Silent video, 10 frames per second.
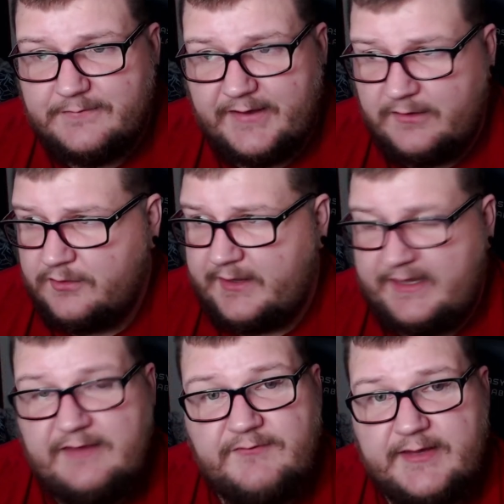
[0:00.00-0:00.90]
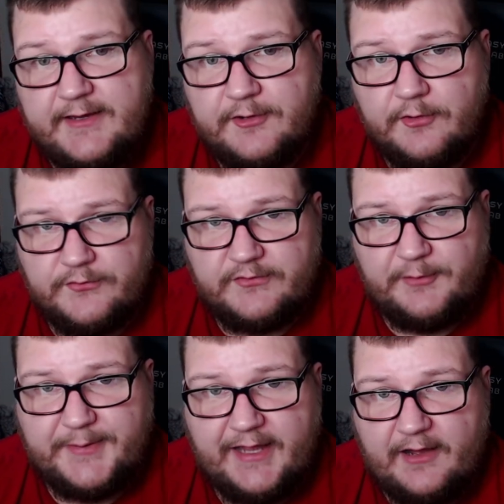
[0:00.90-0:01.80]
Take a look at Eevee Heroes
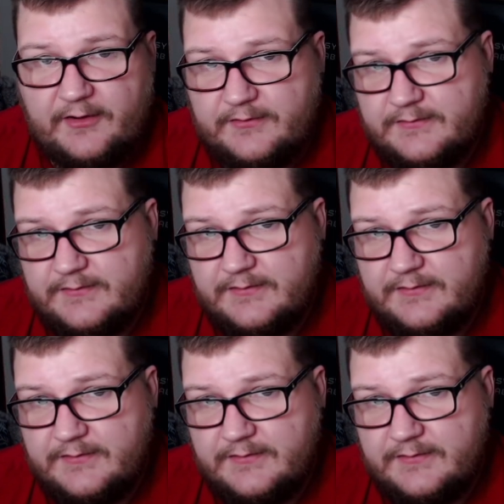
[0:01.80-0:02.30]
coming out